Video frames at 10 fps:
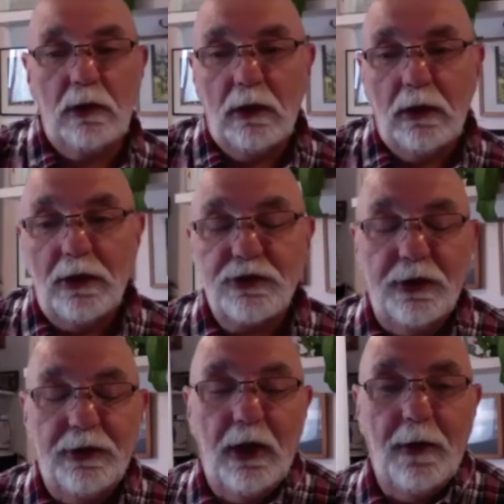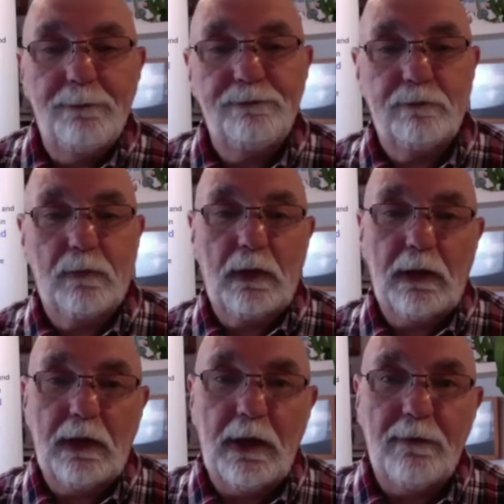Listen,
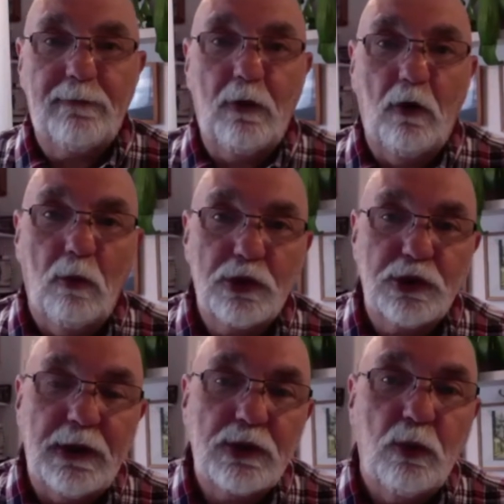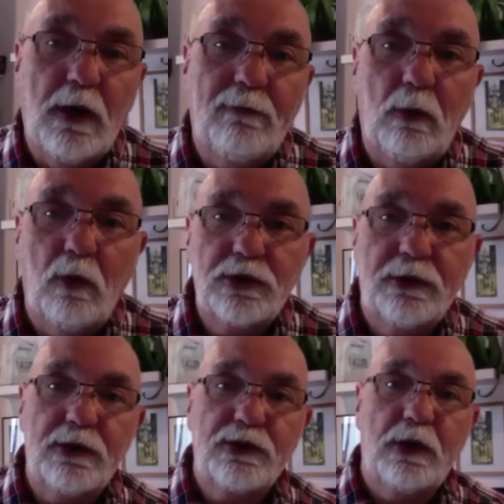if you're watching this, wherever you're watching
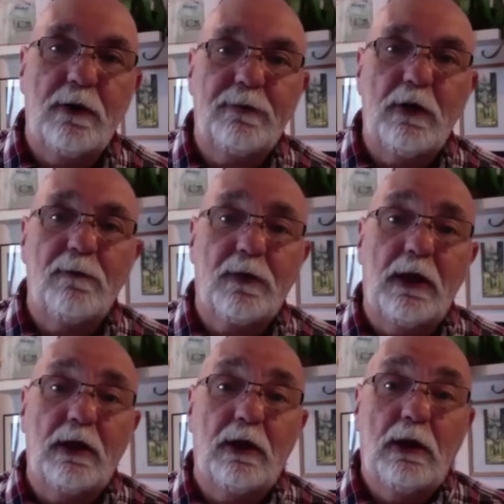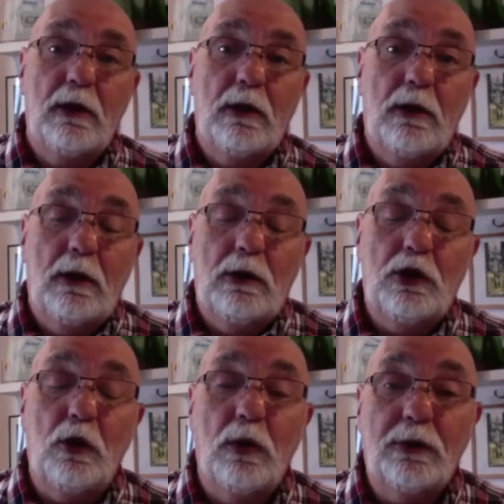this, if you think
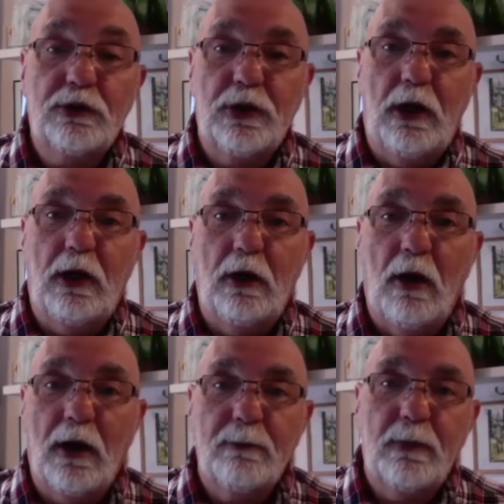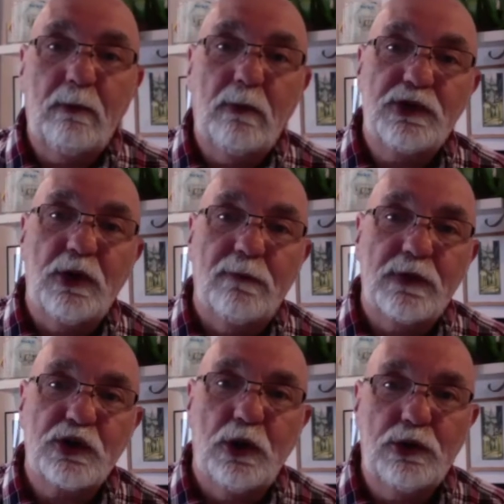you would like myself and
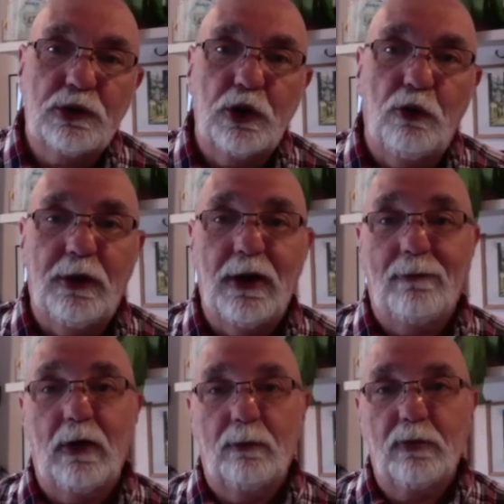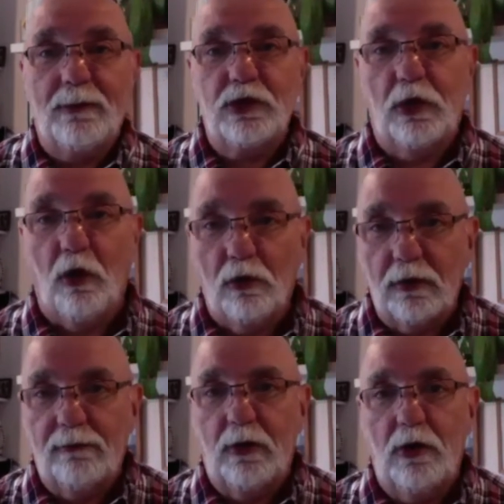Sue to do another, perhaps a longer
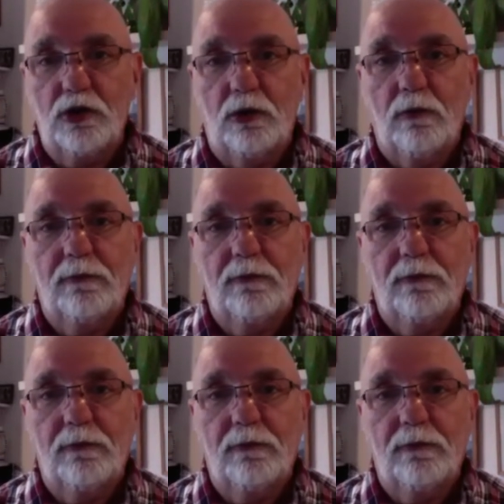version of